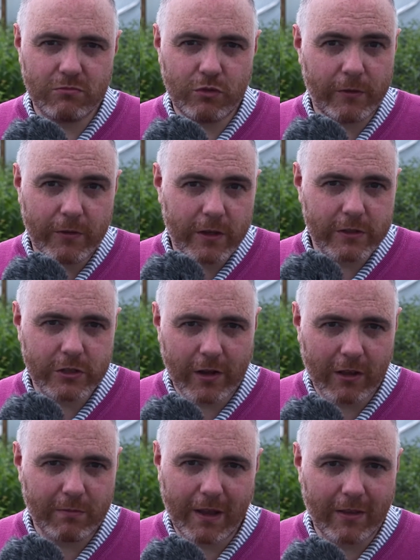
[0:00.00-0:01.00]
referred to
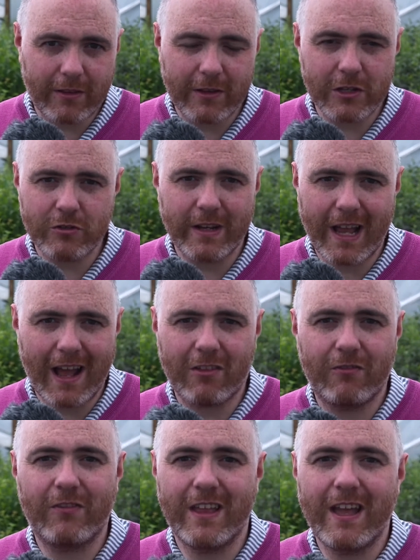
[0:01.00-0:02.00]
transplant surgery
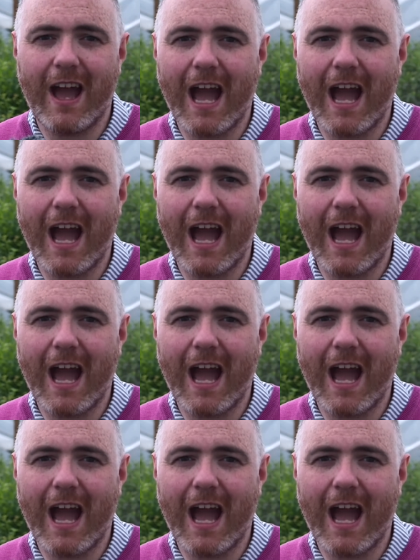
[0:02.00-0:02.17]
as the